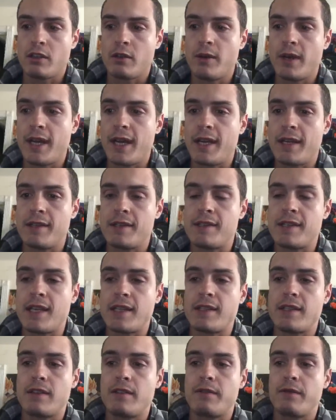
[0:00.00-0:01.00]
Go ahead and
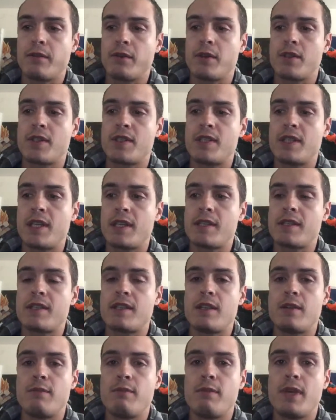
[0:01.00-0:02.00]
set this for
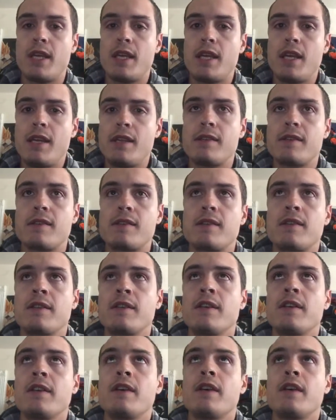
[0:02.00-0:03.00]
60 minutes.
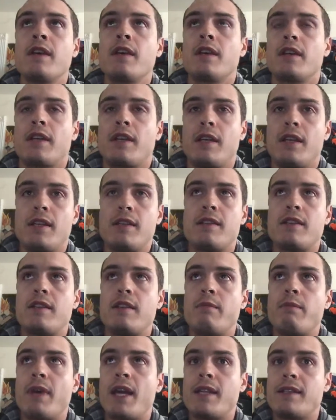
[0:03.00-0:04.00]
Get into
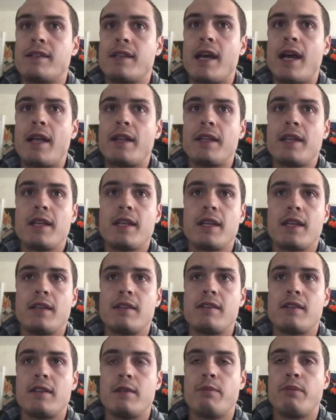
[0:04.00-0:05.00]
the mentality, get
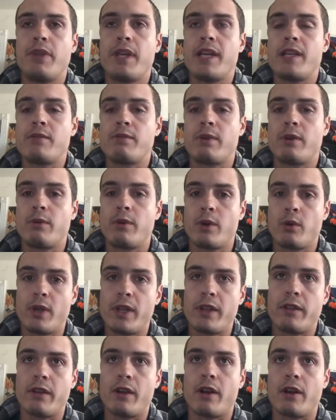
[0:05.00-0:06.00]
into the place where we're
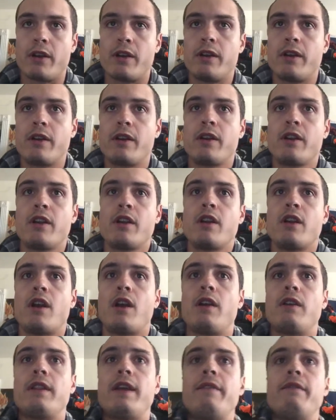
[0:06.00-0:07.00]
with
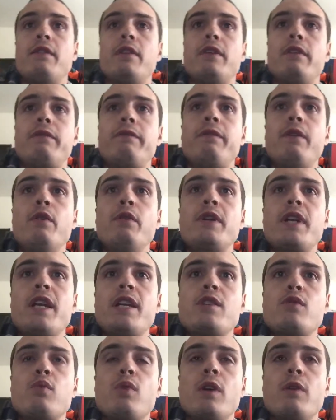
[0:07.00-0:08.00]
our level of
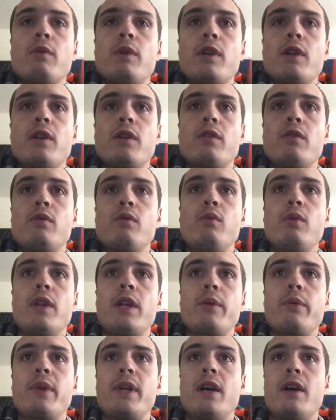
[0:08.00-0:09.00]
focus, where
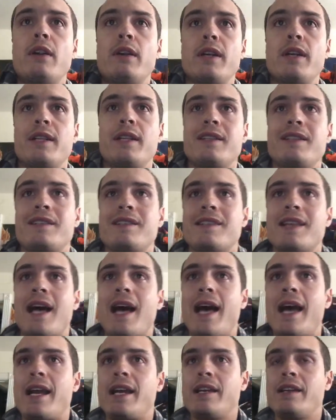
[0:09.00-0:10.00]
we are
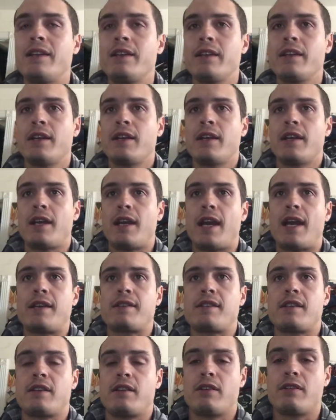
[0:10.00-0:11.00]
inside,
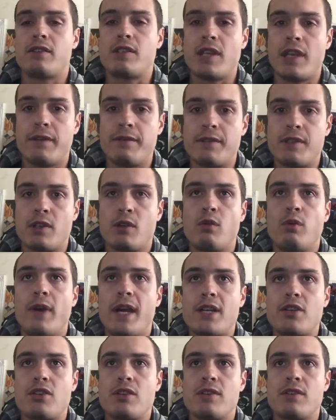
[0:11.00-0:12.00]
asking ourselves the
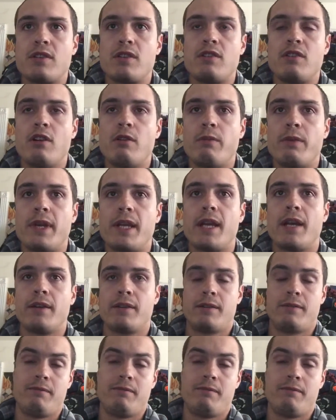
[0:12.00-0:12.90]
questions that nobody